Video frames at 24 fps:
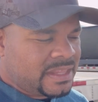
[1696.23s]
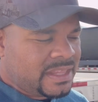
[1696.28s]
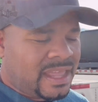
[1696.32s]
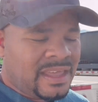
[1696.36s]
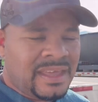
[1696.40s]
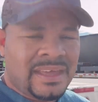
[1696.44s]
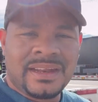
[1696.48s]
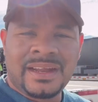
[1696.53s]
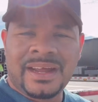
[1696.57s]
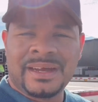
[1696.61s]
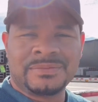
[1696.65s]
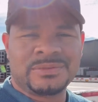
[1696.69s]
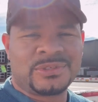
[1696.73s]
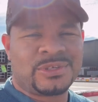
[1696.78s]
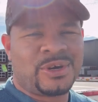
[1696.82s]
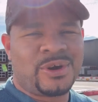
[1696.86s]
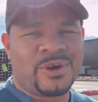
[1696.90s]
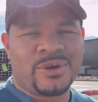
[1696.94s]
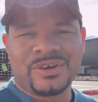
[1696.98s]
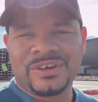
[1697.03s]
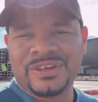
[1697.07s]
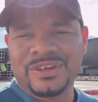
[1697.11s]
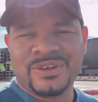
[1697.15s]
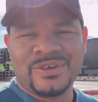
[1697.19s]
And I'm
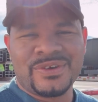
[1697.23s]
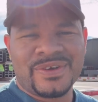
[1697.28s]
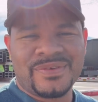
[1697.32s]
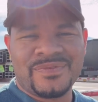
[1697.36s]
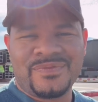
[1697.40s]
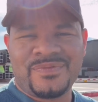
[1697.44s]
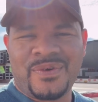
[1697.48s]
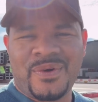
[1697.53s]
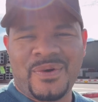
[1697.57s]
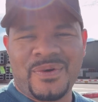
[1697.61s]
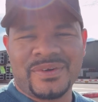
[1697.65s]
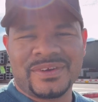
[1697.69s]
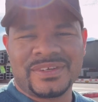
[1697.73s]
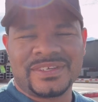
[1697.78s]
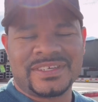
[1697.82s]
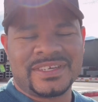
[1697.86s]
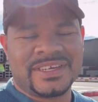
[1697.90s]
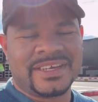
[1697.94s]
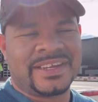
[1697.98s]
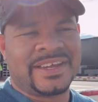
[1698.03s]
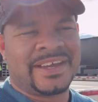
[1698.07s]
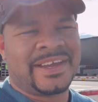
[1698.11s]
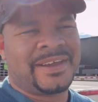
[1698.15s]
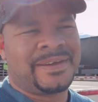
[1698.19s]
totally looking forward to
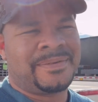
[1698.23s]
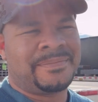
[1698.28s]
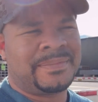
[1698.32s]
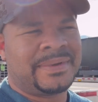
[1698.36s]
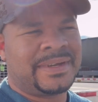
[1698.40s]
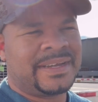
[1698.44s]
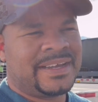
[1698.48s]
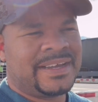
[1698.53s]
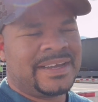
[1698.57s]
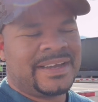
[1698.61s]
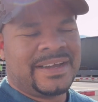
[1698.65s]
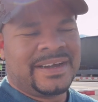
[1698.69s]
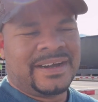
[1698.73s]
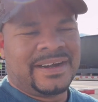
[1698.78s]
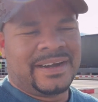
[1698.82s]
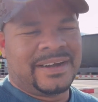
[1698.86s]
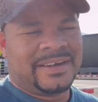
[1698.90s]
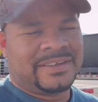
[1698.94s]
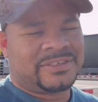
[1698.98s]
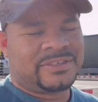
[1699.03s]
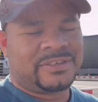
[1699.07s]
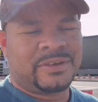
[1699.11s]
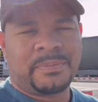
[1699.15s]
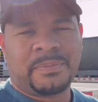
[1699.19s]
seeing him.
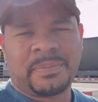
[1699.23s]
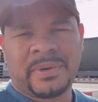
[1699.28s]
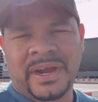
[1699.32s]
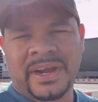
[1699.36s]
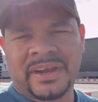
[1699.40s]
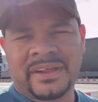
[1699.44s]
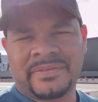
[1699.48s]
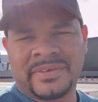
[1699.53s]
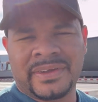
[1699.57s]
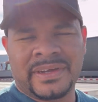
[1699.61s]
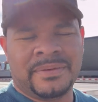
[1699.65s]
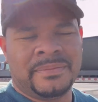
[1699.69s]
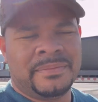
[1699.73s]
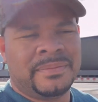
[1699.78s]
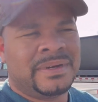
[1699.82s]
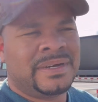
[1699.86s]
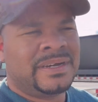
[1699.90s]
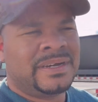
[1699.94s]
So proud of him.